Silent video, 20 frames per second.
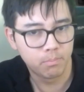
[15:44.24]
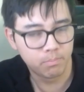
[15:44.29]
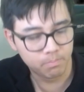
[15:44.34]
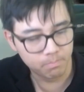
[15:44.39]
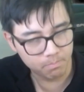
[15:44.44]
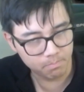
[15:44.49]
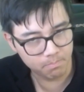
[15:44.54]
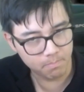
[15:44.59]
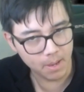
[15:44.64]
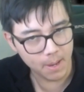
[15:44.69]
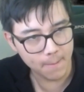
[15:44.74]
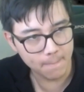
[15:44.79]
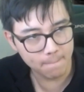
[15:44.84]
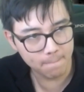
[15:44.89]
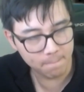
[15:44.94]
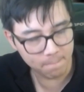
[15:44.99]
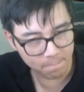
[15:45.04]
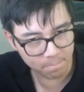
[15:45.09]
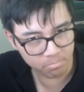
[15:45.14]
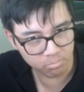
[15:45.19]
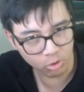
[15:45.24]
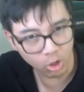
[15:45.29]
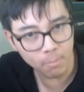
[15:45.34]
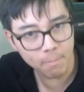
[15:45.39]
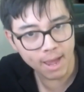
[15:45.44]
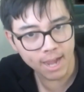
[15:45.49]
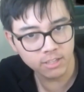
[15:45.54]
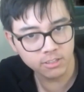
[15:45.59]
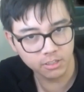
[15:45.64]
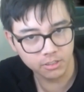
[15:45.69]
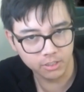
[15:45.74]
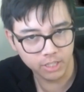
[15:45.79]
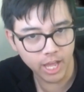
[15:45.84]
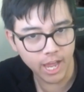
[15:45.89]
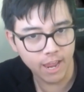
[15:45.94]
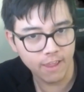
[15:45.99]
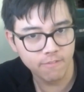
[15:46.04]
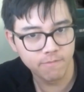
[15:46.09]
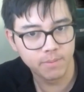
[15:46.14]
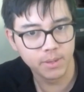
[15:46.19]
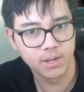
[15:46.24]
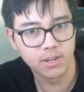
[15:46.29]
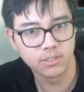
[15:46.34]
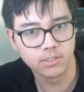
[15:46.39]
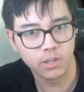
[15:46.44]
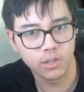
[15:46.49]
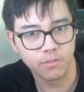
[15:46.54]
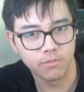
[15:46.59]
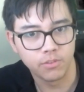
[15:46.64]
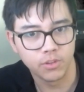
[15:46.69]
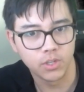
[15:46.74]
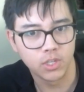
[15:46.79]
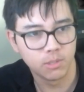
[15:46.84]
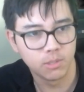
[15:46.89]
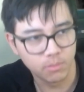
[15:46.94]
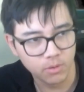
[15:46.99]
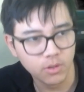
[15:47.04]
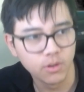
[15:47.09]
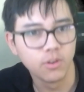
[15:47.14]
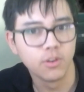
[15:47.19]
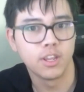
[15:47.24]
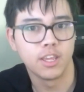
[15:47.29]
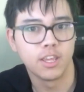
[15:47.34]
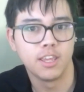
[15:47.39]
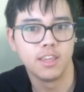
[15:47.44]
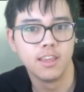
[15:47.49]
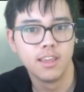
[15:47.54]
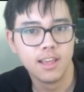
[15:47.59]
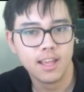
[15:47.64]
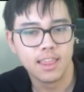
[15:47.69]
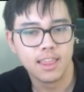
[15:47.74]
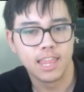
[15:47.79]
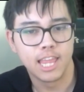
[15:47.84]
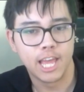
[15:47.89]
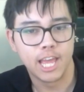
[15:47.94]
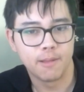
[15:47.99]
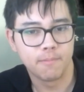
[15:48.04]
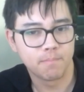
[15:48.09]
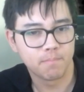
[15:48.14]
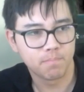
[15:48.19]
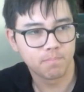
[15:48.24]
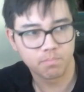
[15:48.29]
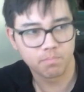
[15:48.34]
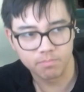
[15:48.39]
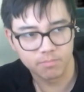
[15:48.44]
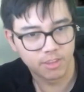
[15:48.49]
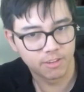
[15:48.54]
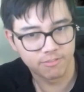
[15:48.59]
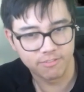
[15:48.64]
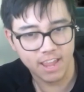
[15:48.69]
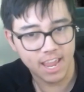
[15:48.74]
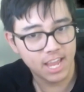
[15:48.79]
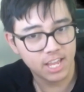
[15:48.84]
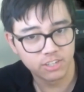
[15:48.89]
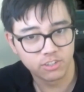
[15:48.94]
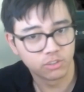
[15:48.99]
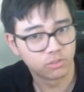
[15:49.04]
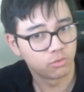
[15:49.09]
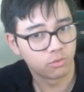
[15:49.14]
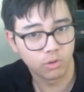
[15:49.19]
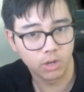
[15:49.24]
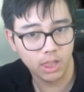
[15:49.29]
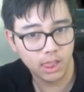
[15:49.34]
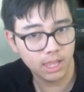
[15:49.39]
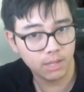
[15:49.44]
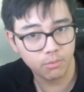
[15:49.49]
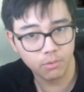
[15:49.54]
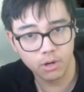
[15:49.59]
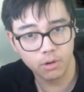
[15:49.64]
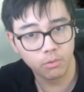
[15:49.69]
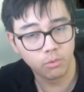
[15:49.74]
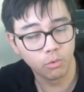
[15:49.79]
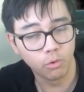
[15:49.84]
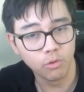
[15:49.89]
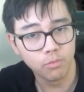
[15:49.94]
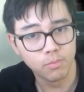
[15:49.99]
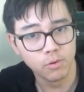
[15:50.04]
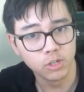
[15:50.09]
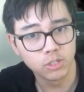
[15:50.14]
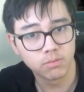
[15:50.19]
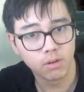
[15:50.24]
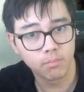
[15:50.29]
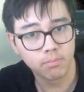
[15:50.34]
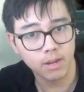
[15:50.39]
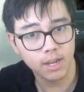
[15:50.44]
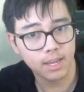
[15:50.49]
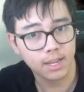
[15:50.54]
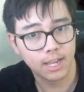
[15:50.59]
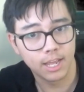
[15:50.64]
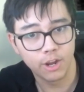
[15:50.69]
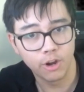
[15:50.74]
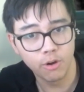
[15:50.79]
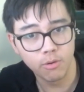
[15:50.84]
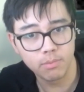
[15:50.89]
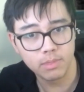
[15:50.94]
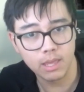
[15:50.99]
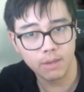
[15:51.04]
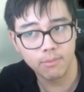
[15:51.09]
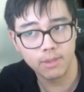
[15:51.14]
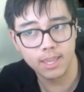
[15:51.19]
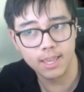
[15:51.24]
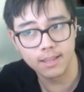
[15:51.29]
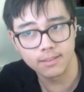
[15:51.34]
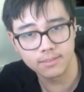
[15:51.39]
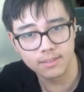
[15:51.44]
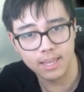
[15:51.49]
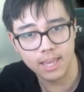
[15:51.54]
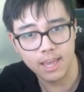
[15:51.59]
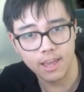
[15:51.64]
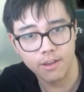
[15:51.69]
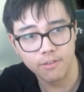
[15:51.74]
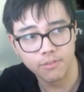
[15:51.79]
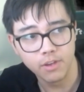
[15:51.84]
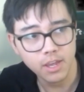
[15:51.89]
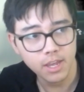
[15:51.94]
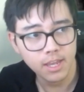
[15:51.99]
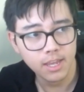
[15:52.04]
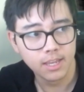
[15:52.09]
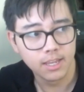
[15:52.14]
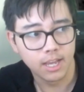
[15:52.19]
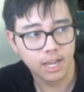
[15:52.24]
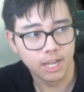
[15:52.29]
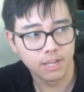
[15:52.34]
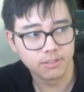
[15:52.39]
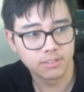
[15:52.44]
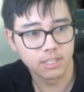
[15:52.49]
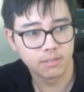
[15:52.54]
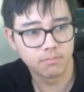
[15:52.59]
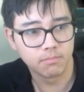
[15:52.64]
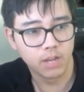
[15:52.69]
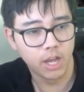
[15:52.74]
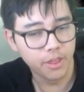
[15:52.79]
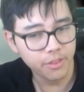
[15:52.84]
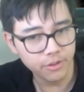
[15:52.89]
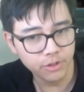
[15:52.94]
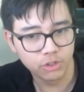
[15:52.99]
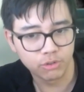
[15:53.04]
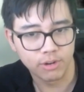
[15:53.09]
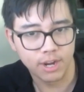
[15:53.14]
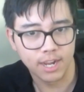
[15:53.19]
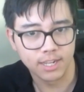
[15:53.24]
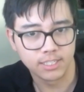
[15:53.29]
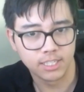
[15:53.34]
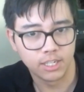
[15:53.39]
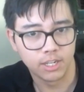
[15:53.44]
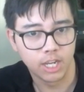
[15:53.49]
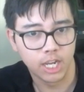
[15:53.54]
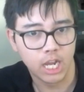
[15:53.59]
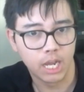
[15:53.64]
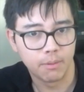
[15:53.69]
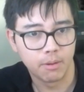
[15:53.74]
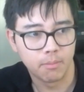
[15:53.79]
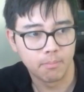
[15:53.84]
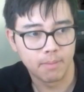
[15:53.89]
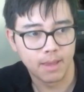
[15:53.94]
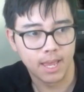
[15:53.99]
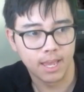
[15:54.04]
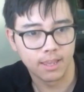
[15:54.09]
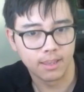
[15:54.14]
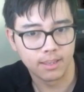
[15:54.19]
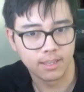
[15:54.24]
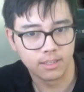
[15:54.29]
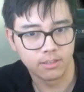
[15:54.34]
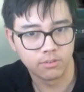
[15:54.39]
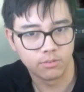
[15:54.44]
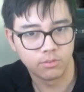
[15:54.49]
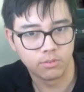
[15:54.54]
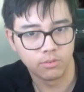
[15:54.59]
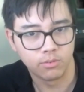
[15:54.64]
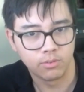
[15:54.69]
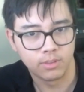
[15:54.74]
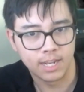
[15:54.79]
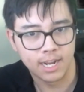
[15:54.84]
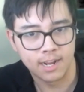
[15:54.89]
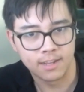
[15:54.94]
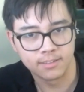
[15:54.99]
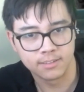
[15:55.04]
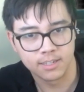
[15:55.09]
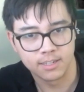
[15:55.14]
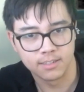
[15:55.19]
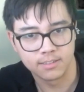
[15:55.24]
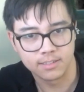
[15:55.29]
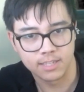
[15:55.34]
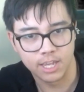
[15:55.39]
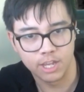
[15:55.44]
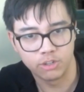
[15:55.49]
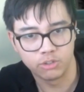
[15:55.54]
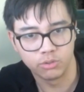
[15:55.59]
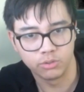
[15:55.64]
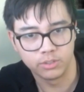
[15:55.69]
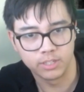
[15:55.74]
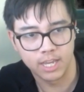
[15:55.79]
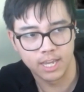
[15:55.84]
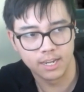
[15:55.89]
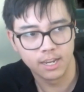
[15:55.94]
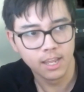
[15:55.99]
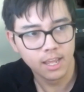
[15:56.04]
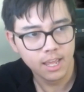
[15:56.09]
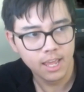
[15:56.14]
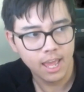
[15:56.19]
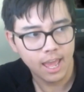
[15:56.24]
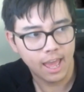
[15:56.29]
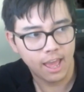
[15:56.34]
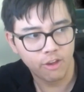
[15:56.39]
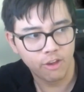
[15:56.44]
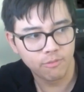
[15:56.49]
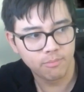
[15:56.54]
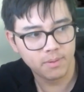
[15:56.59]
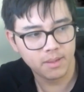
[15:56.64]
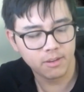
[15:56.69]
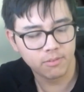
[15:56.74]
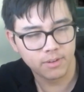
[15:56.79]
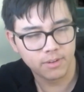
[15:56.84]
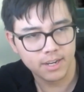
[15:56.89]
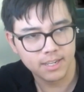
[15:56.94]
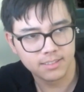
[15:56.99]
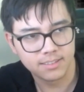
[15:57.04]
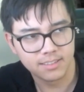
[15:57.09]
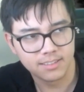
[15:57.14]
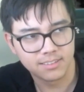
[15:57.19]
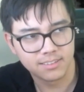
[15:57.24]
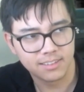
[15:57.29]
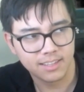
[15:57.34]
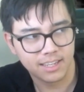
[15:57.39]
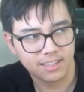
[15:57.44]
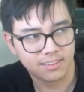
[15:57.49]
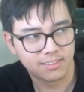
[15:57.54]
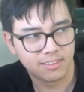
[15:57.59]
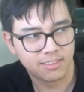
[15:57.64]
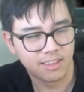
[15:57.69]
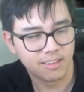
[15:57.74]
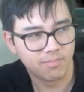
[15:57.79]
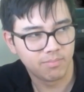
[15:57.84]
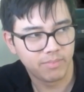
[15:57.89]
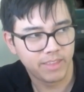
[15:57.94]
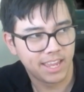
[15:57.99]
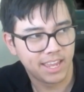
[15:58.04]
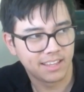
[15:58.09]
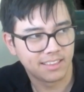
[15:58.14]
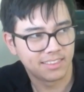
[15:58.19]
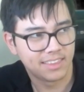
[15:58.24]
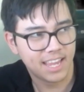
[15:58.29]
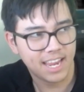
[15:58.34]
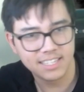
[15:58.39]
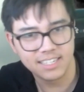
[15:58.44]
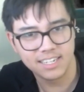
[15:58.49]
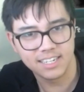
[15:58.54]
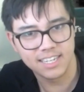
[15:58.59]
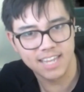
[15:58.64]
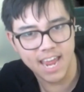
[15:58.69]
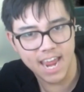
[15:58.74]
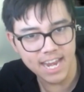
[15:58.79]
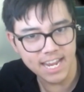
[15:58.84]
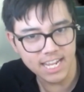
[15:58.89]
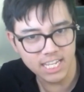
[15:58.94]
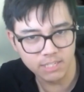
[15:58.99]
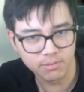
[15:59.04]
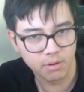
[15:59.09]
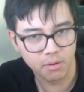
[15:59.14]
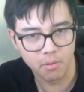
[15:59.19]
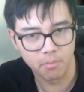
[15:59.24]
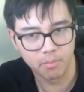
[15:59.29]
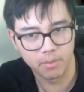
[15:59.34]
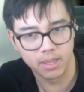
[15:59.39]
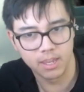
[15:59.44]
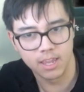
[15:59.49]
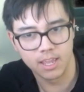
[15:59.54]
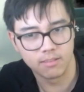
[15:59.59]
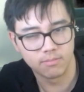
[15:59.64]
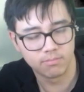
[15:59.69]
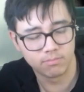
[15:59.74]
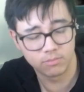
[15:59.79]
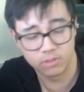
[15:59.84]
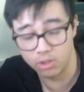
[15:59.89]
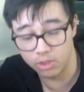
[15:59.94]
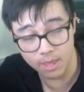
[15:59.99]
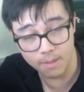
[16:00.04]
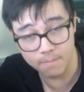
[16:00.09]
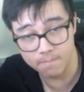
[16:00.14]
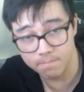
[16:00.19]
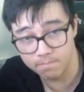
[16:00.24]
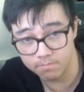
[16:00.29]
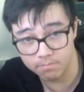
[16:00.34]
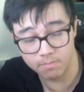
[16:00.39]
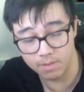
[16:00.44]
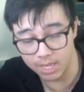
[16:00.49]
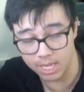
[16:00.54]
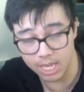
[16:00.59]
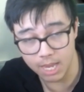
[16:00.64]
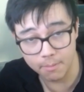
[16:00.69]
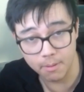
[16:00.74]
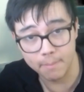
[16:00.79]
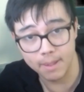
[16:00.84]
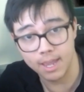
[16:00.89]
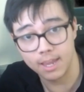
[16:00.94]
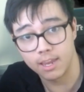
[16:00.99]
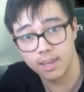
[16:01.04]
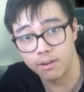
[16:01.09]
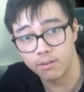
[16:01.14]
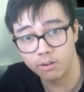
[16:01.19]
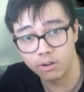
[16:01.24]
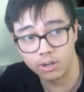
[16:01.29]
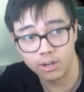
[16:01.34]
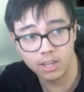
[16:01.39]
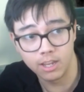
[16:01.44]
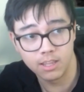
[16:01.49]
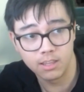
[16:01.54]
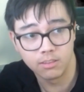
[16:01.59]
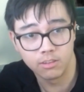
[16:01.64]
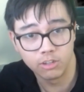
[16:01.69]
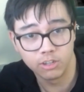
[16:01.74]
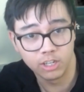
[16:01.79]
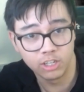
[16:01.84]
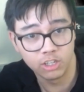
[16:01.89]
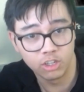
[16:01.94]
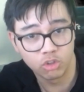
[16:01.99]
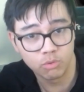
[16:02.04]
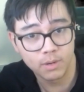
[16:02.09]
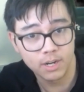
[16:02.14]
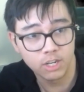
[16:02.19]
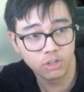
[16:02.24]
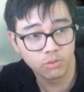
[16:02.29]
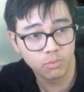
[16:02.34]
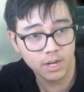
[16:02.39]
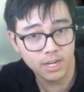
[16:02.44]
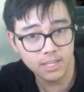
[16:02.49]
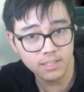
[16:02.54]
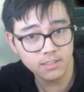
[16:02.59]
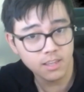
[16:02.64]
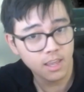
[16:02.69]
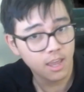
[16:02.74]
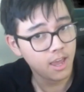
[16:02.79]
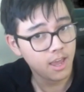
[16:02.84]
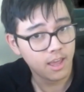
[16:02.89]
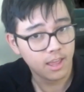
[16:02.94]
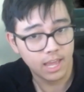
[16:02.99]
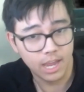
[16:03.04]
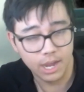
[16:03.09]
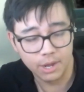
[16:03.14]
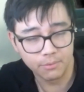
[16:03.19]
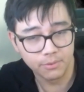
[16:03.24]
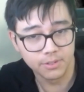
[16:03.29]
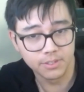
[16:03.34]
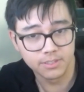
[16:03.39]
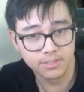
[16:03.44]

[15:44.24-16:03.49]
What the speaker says: being brought back to life because of the community, that the fans just really wanted North Wilkesboro back. And I hope that we get to have some other tracks coming back into the NASCAR schedule that have been raced since like 1990s probably, and to them be coming back here in the 2020s, that was